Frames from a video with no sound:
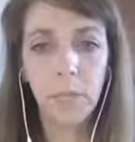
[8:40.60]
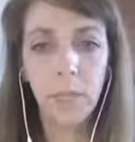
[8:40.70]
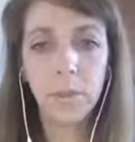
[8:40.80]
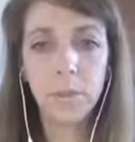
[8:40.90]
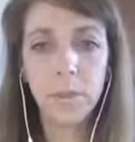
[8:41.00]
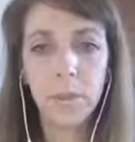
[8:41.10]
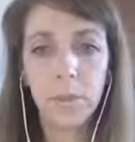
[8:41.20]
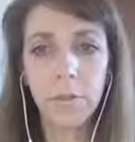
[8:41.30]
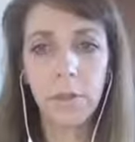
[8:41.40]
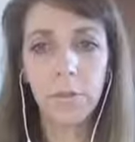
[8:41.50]

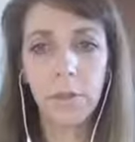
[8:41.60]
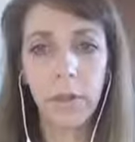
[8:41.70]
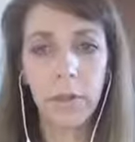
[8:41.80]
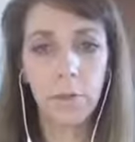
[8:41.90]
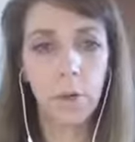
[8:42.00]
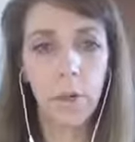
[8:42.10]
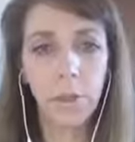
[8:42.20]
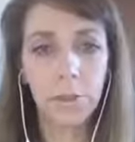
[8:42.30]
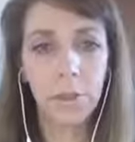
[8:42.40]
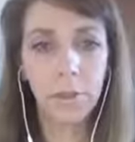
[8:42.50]
those gift guides were
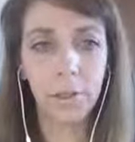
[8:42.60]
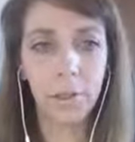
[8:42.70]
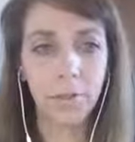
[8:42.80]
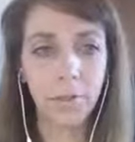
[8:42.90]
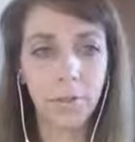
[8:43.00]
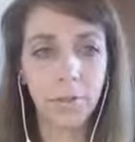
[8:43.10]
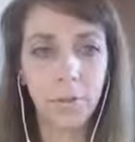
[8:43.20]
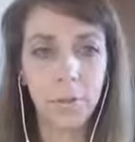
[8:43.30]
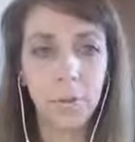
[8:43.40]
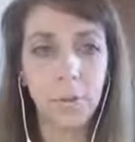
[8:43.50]
all about goats.
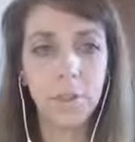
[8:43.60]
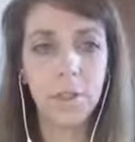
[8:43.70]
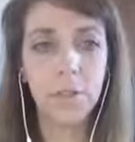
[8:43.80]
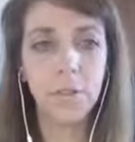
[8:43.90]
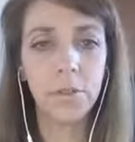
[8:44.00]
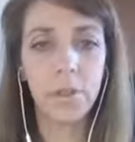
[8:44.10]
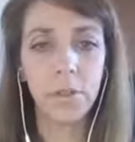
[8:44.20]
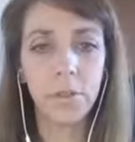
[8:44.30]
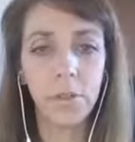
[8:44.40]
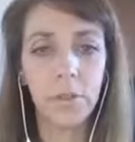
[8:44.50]
That's what was interesting.
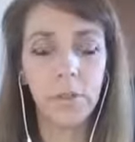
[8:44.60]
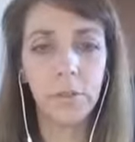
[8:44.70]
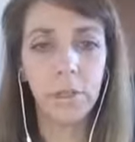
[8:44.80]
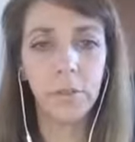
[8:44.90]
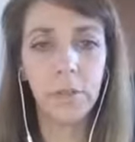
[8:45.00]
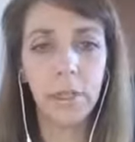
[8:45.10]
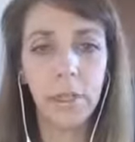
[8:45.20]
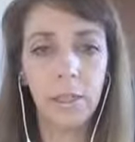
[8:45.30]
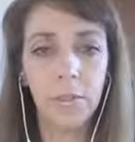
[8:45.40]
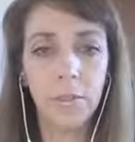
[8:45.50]
It was about goat
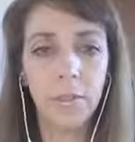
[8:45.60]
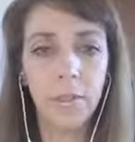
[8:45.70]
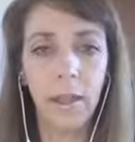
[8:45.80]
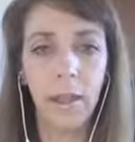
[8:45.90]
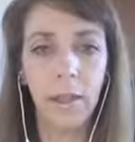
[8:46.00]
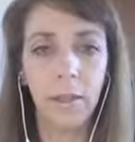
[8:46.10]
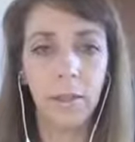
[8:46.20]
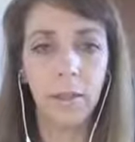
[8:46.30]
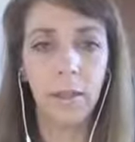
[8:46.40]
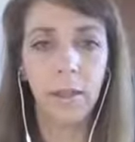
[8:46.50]
gifts
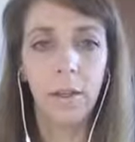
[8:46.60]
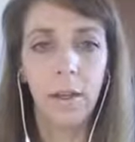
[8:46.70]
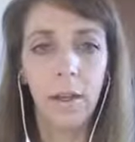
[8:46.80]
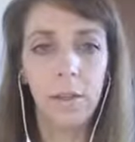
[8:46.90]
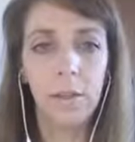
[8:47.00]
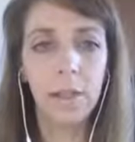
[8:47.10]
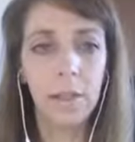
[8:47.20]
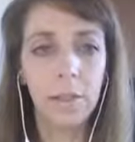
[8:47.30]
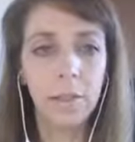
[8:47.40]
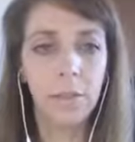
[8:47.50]
and all
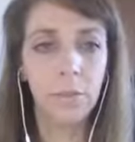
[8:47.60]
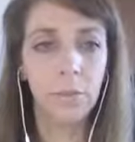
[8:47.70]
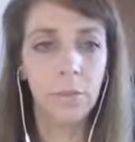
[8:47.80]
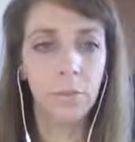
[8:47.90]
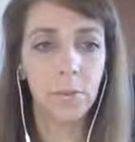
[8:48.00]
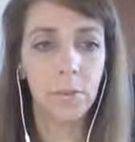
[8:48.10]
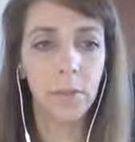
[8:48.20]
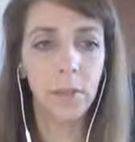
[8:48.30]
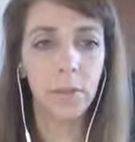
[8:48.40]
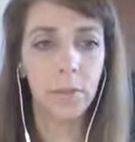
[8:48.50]
kinds of,
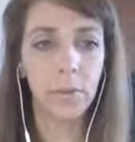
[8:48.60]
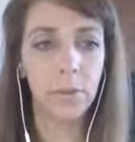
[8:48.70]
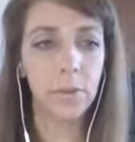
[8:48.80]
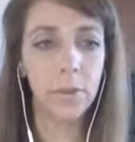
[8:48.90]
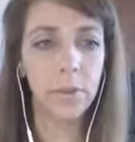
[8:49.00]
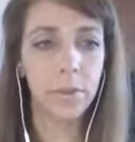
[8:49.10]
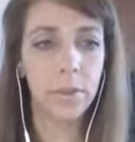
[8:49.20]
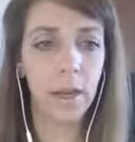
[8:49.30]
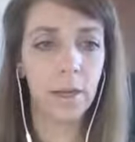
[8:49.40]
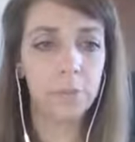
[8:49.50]
cool
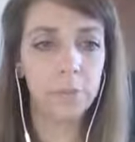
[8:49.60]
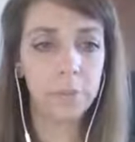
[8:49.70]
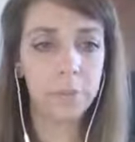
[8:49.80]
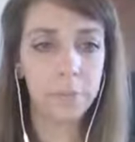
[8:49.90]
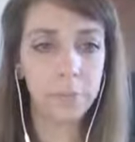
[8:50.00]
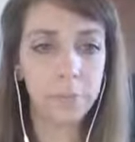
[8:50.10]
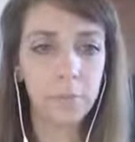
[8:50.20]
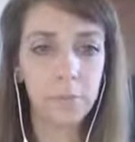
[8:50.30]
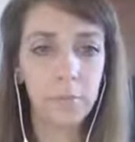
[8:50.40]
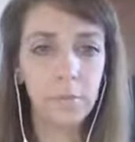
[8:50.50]
stuff.
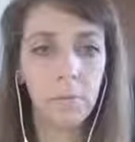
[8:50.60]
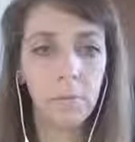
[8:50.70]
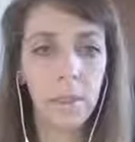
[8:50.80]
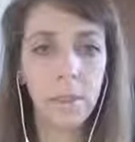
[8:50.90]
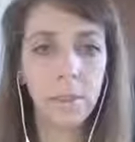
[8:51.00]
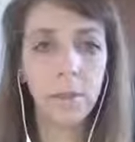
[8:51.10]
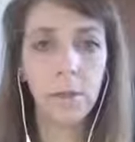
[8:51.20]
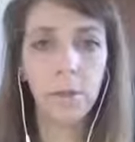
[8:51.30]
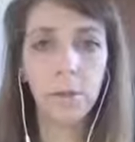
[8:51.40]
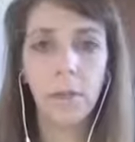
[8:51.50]
And
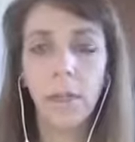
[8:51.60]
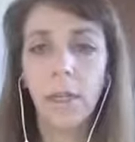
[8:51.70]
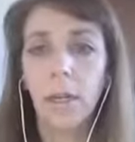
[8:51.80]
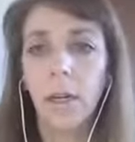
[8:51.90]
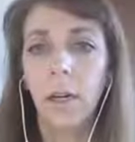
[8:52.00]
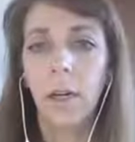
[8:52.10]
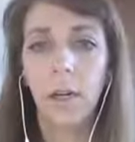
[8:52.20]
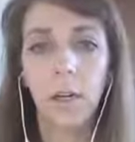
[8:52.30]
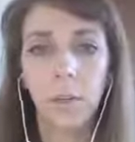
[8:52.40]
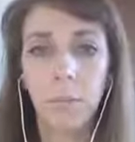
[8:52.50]
so,
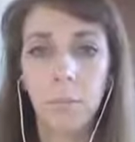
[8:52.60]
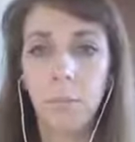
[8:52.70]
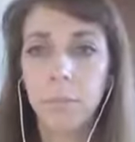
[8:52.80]
there's